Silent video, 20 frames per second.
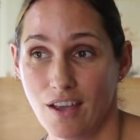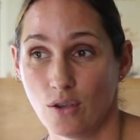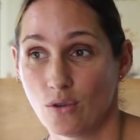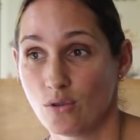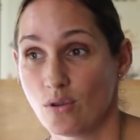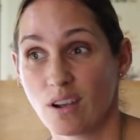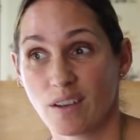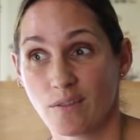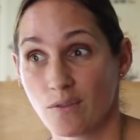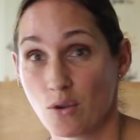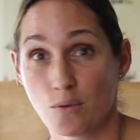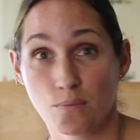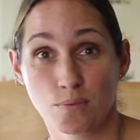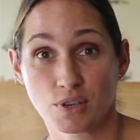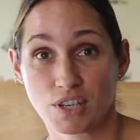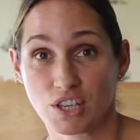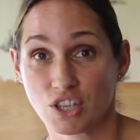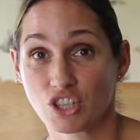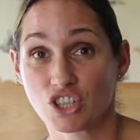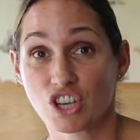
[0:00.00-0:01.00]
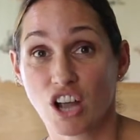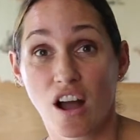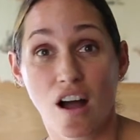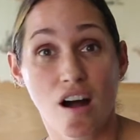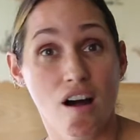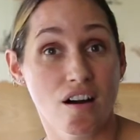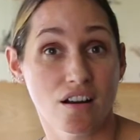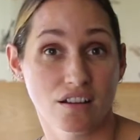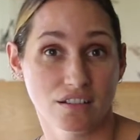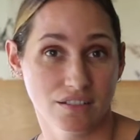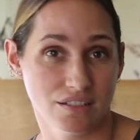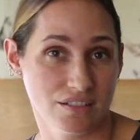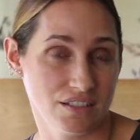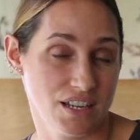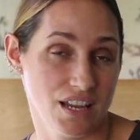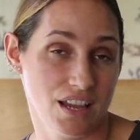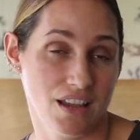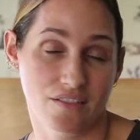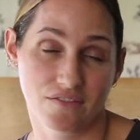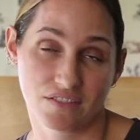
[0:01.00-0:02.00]
you're not giving your body a chance
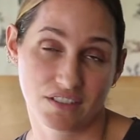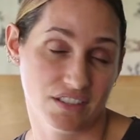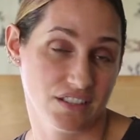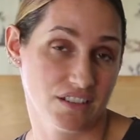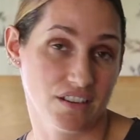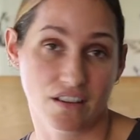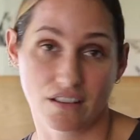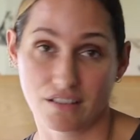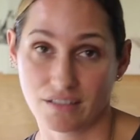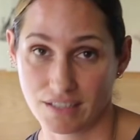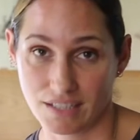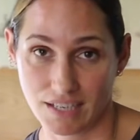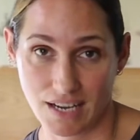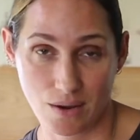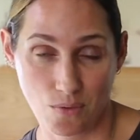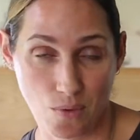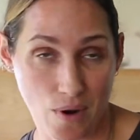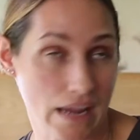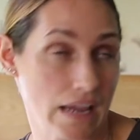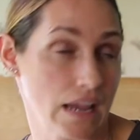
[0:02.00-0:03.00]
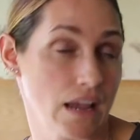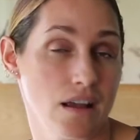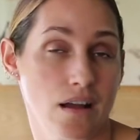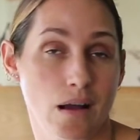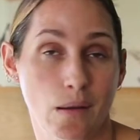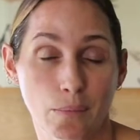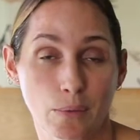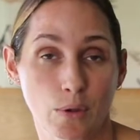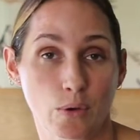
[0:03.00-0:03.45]
to even start the day waking up.